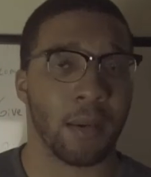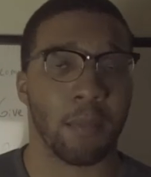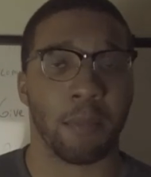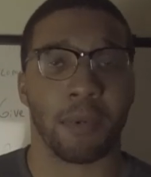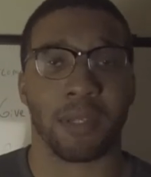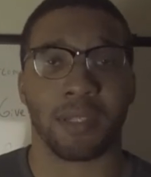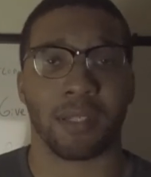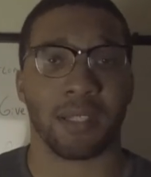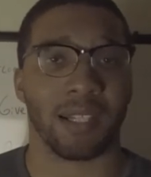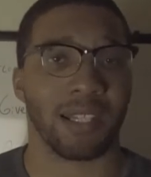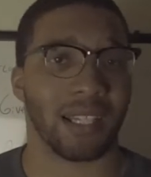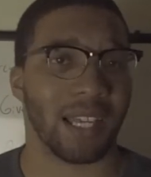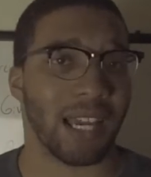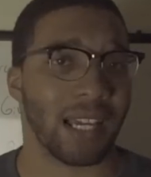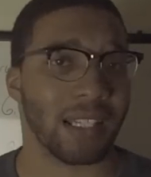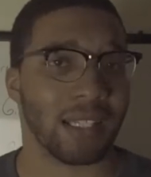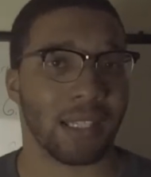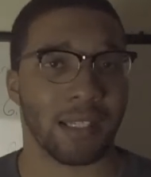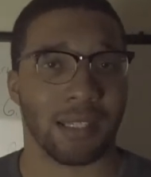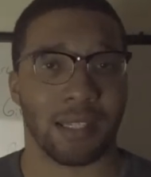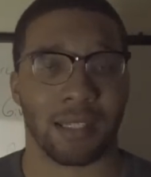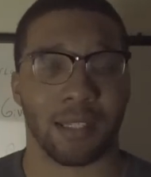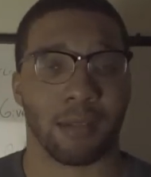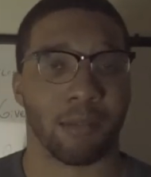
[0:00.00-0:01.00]
But as
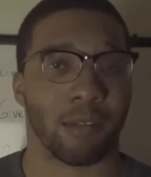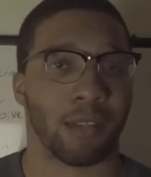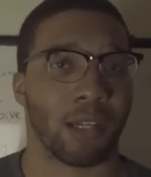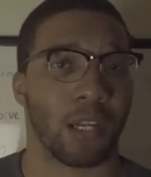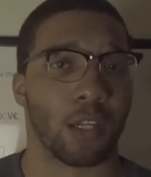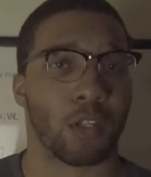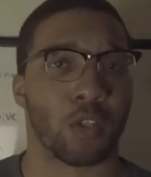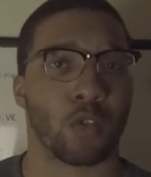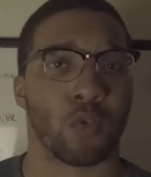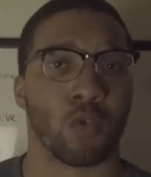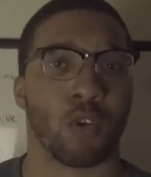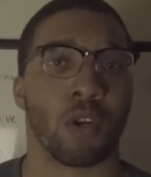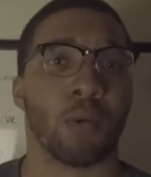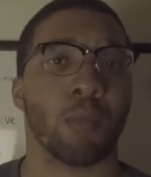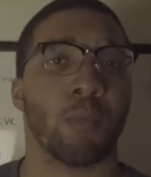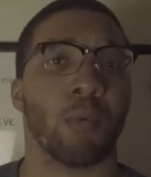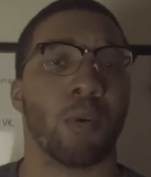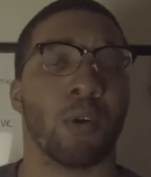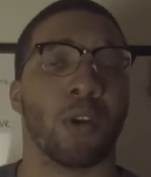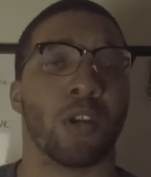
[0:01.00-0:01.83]
glasses is something that's normal,